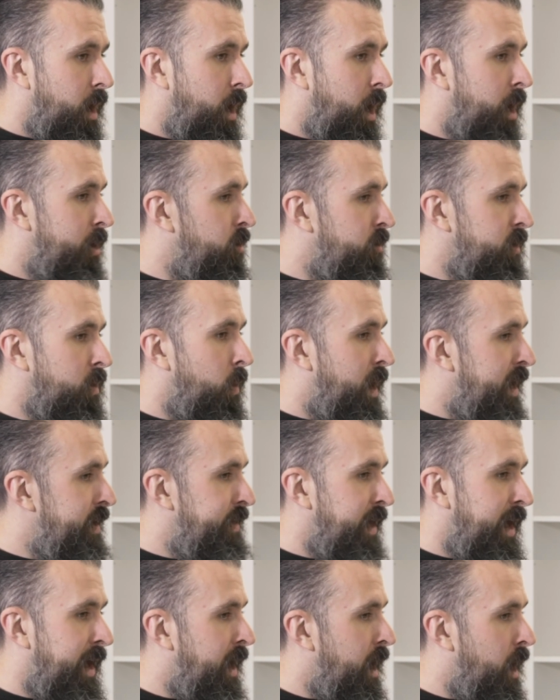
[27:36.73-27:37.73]
and on the way
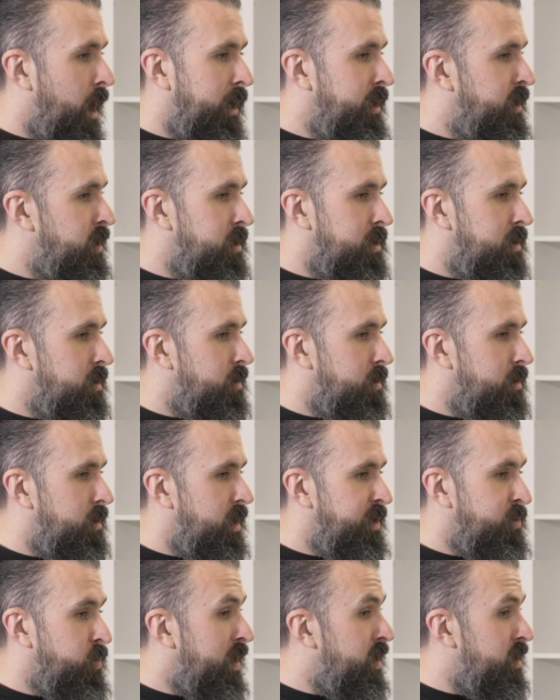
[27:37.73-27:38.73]
there,
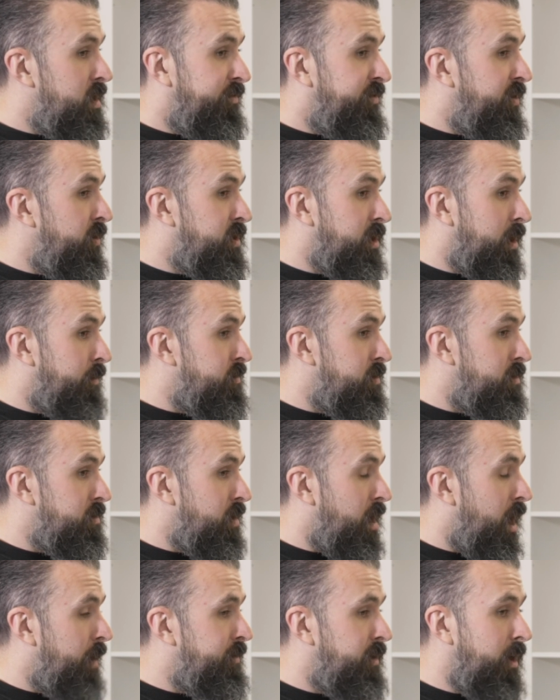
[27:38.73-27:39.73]
it's one of the few
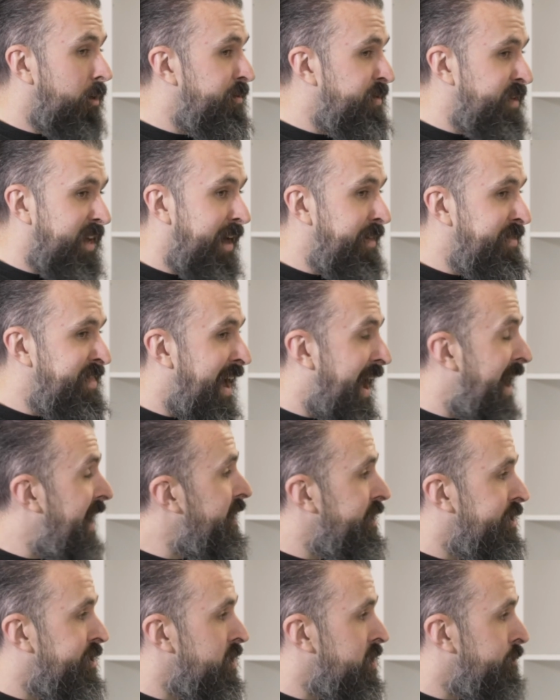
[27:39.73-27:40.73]
times I don't get that
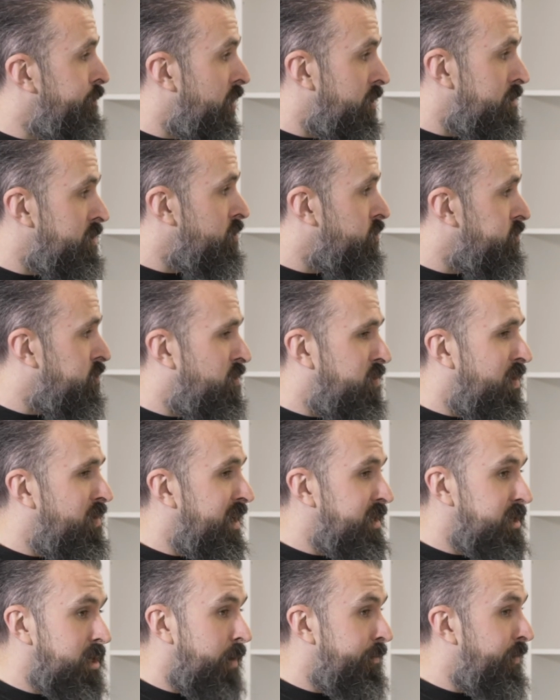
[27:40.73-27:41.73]
anxious, but it was
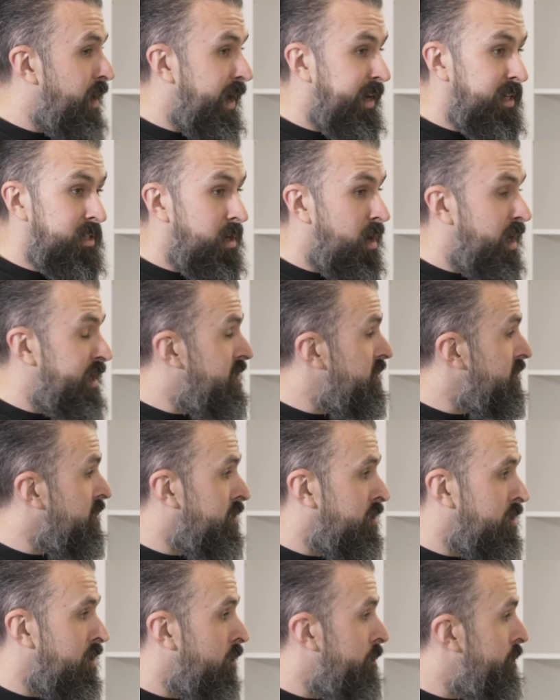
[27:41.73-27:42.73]
one time that anxiety
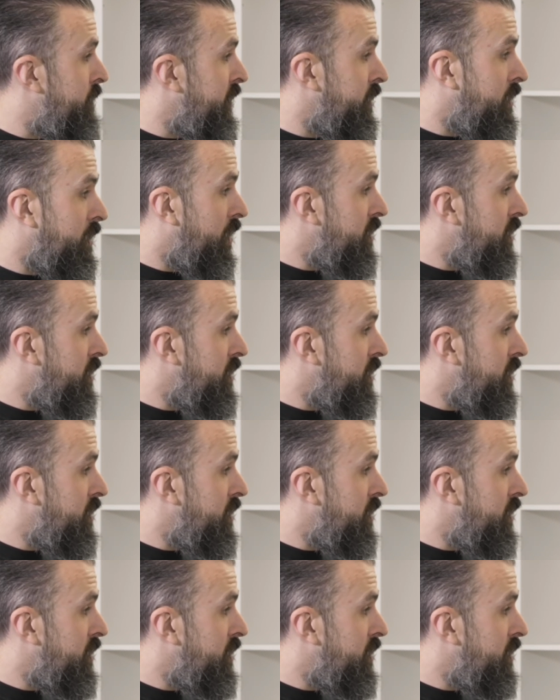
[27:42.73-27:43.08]
just got me.